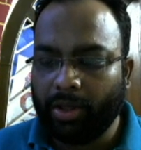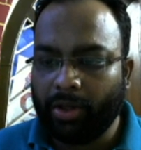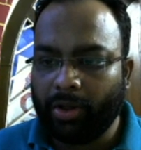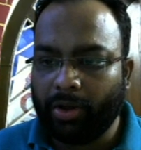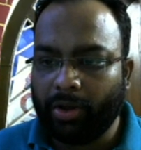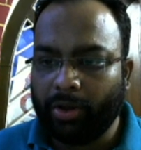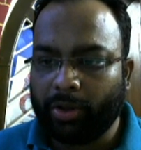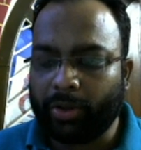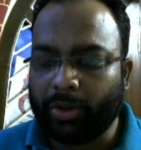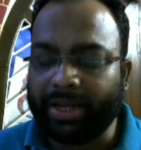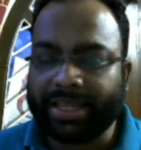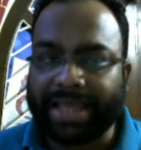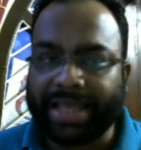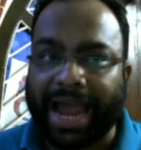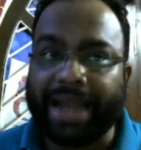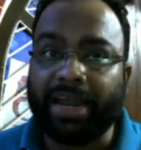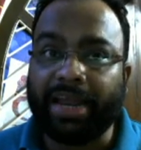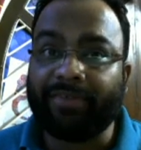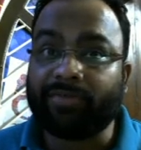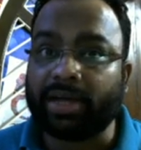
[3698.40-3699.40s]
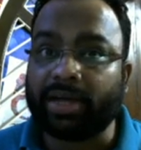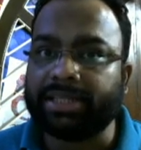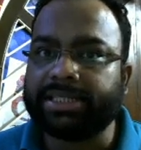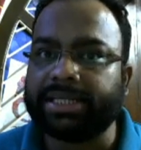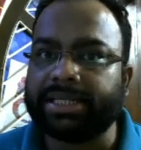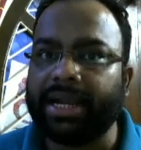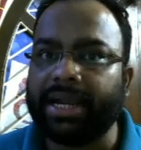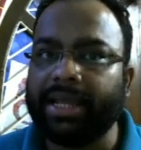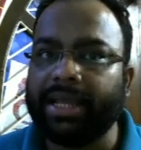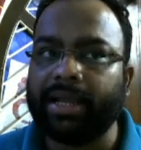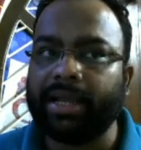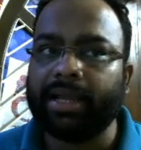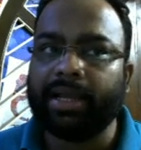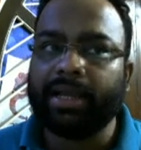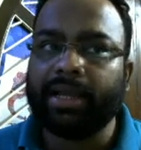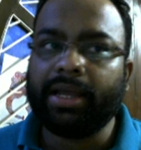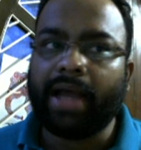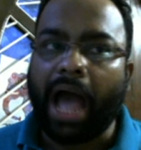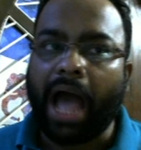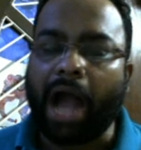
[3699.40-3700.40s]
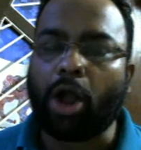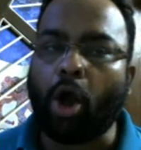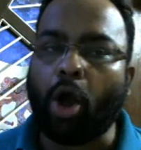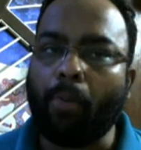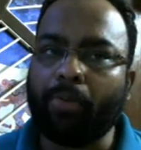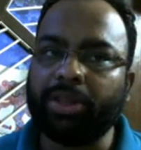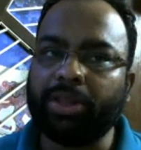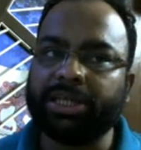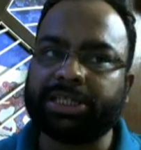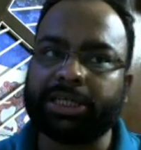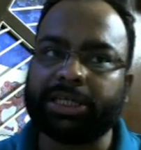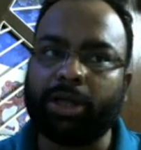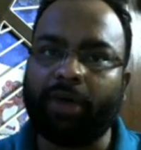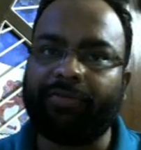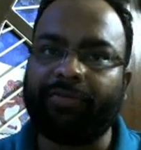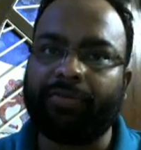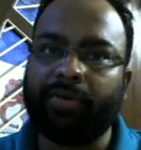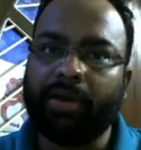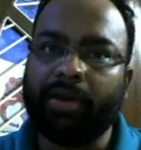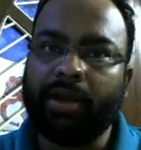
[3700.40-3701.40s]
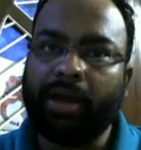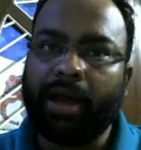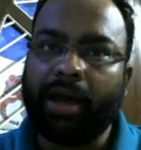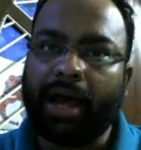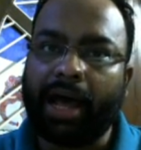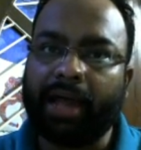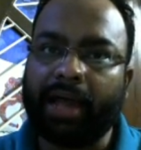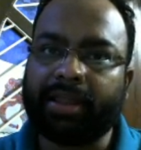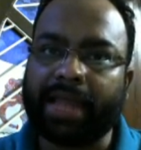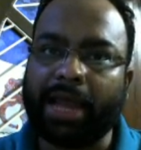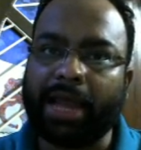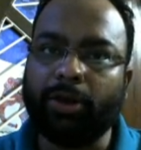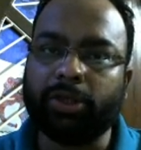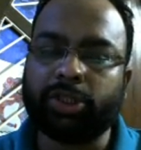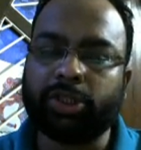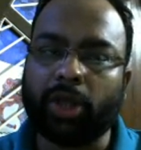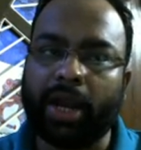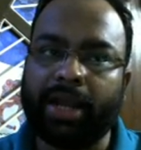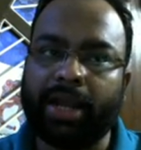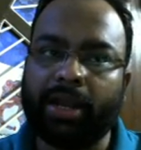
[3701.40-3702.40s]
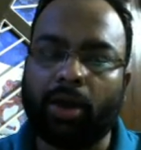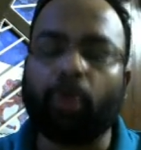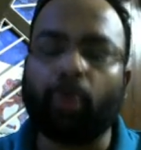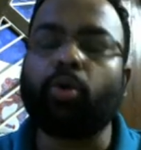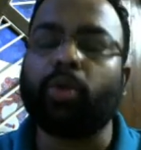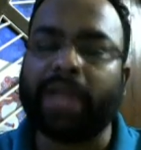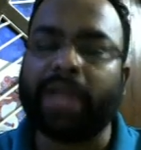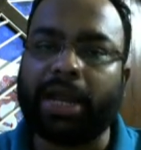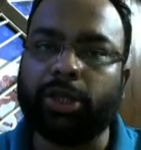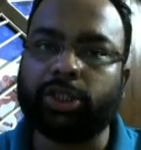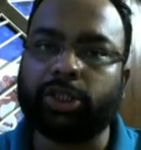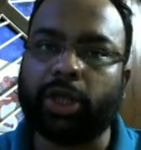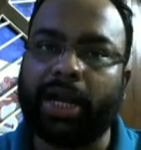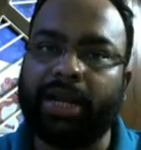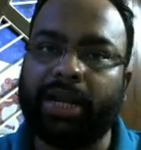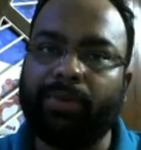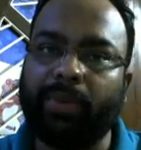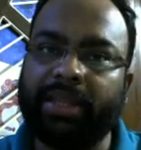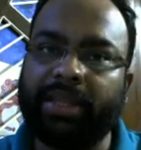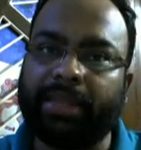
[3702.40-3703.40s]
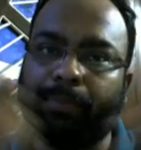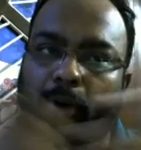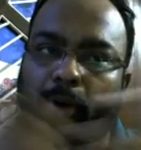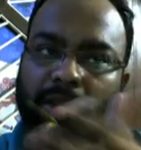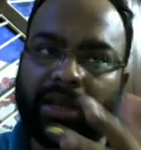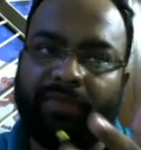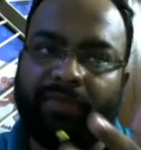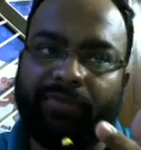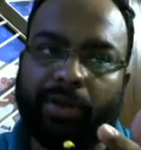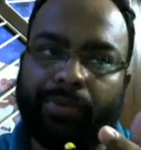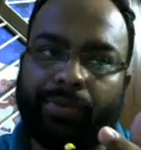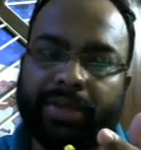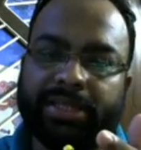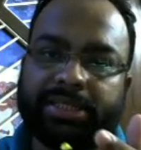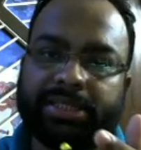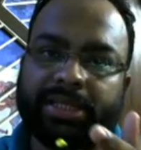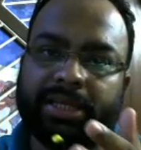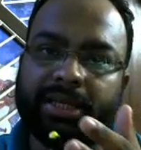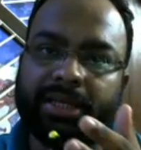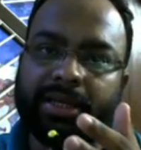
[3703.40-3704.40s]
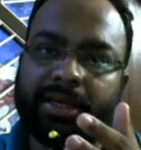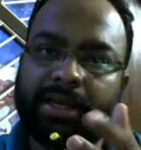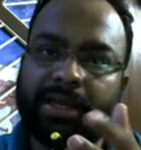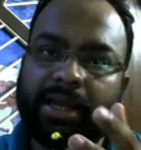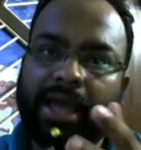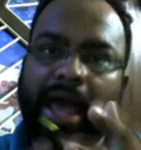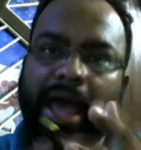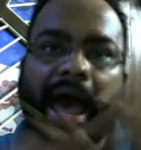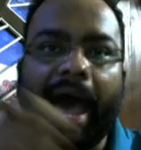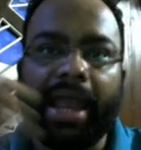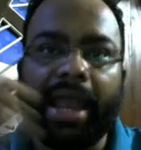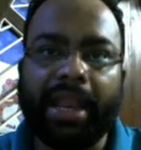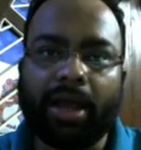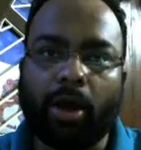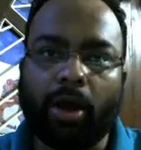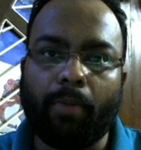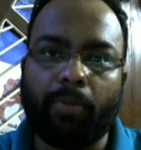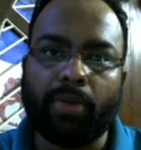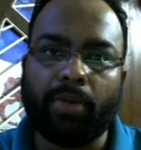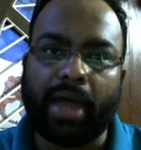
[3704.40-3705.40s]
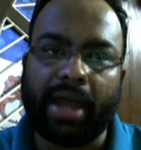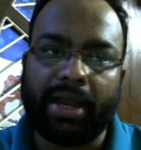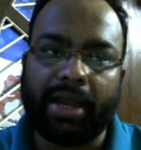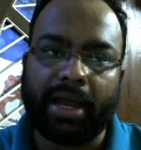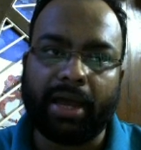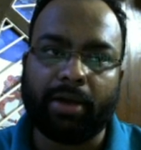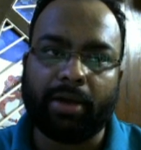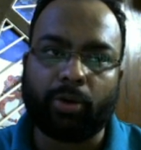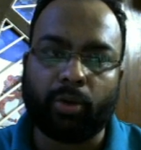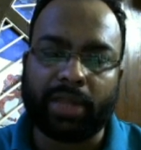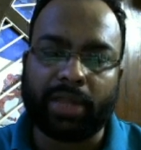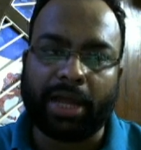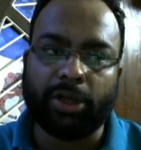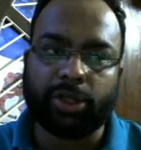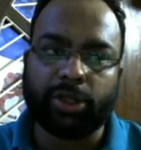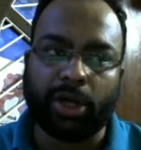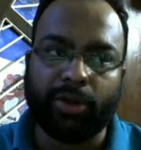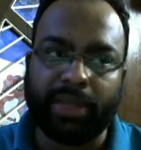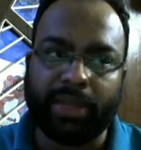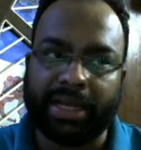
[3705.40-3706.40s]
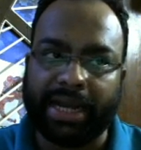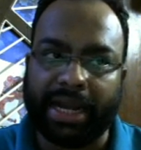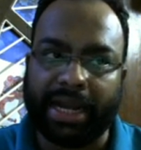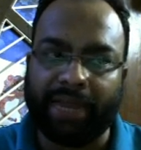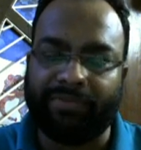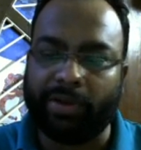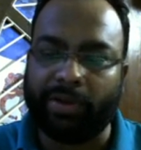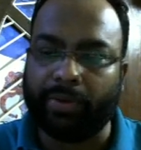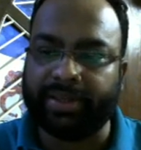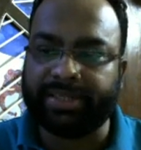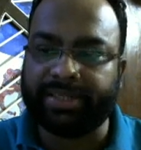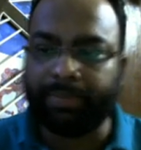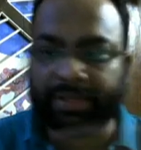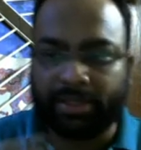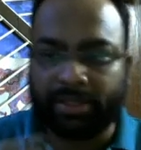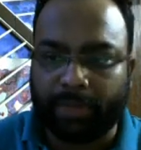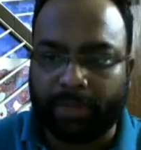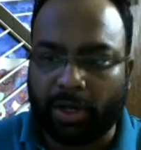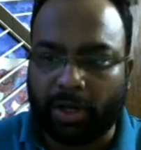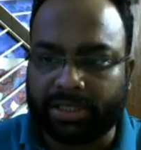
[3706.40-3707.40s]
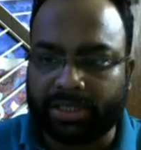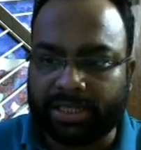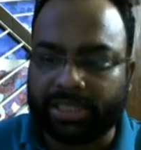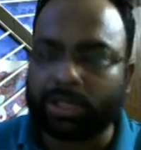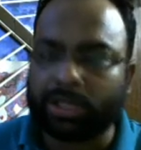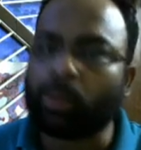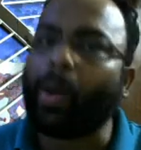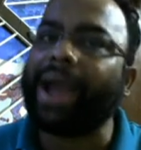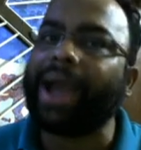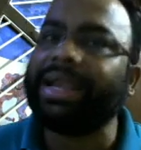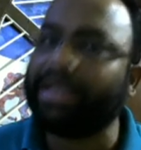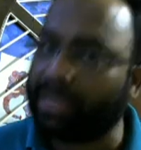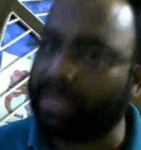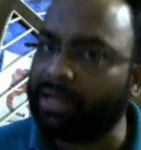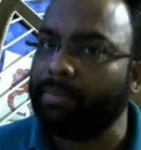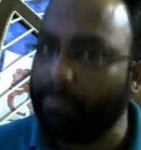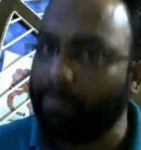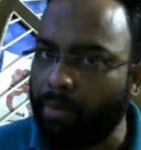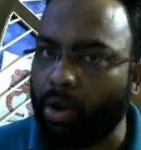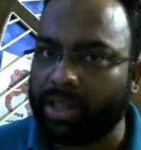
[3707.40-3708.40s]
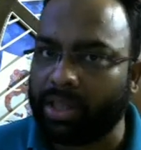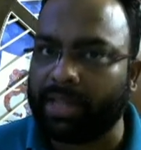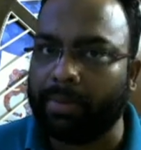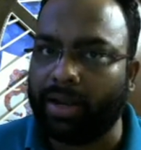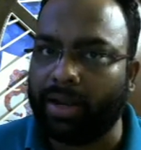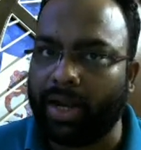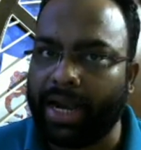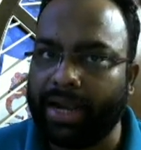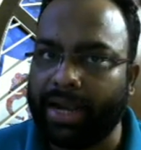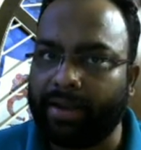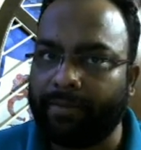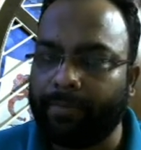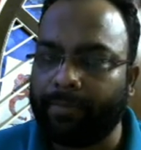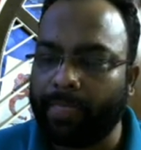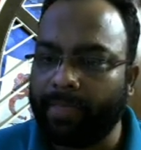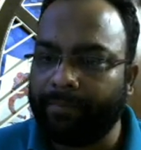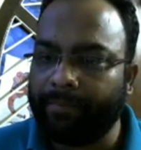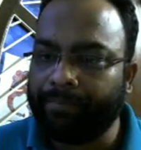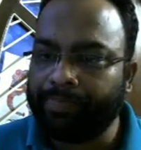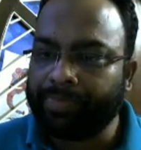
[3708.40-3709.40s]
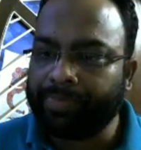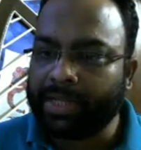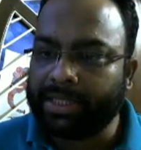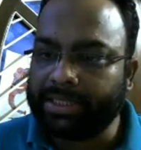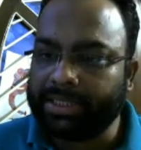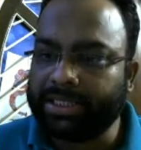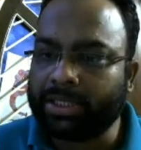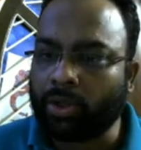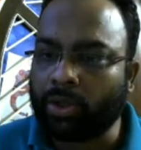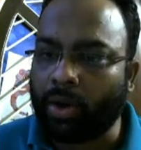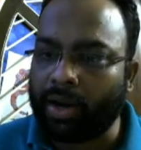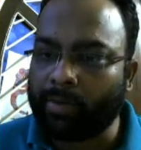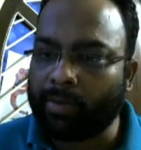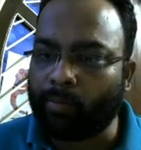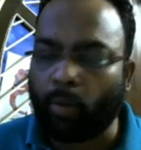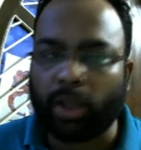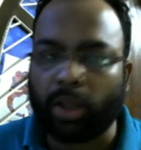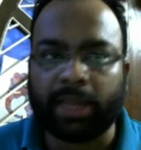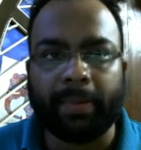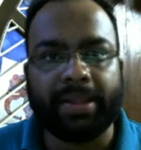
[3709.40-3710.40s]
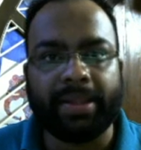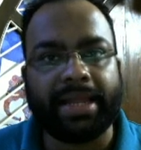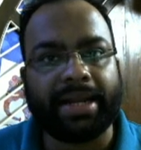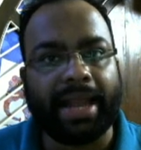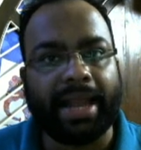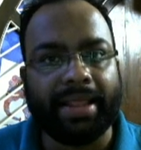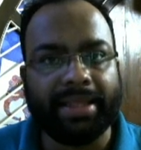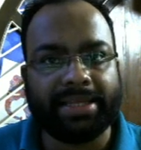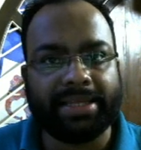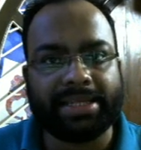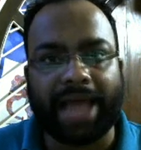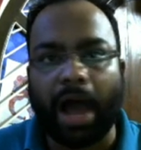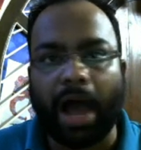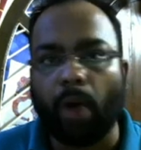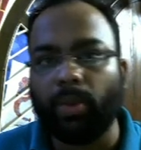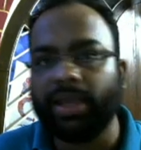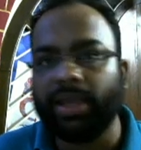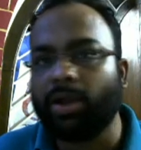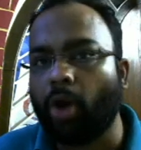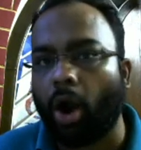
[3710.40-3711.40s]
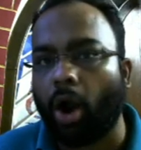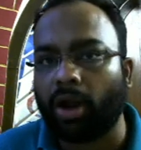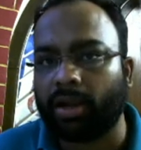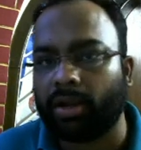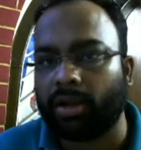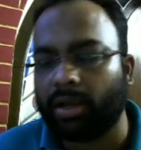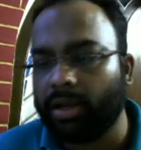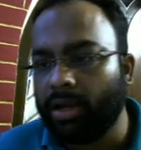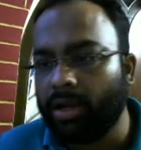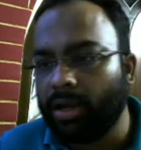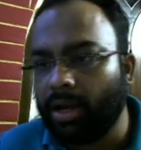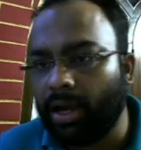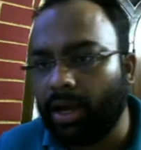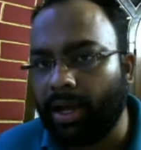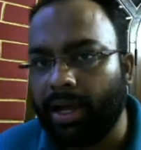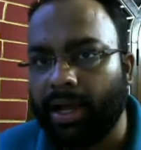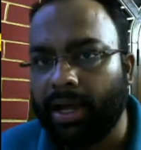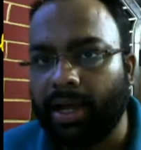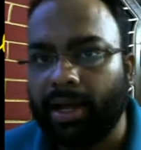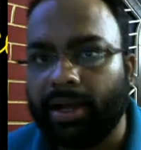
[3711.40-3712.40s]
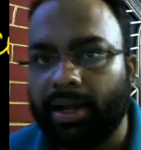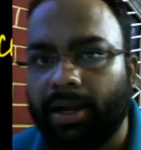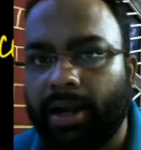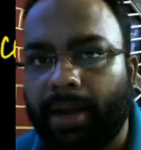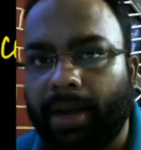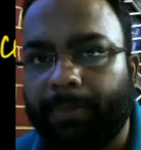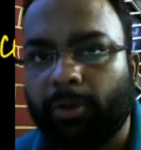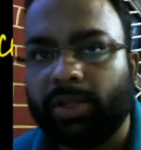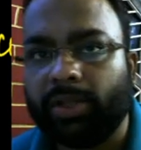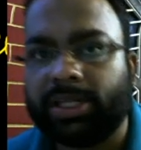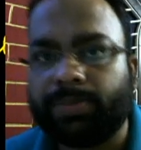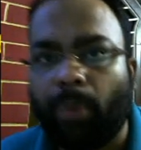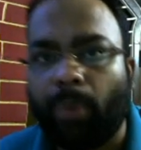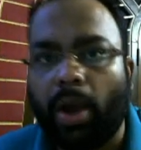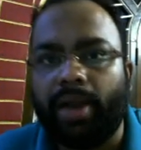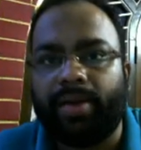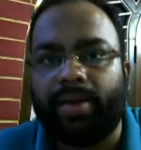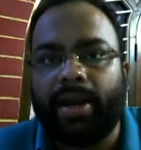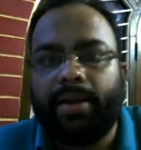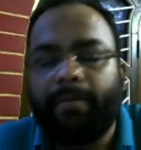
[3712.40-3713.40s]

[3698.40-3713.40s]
So it's kind of considering a composition of a sinusoid or cosinusoid with a positive frequency and a cosinusoid with a negative frequency, because this is quite possible, right? This is quite possible that this is how we got up to this point, right?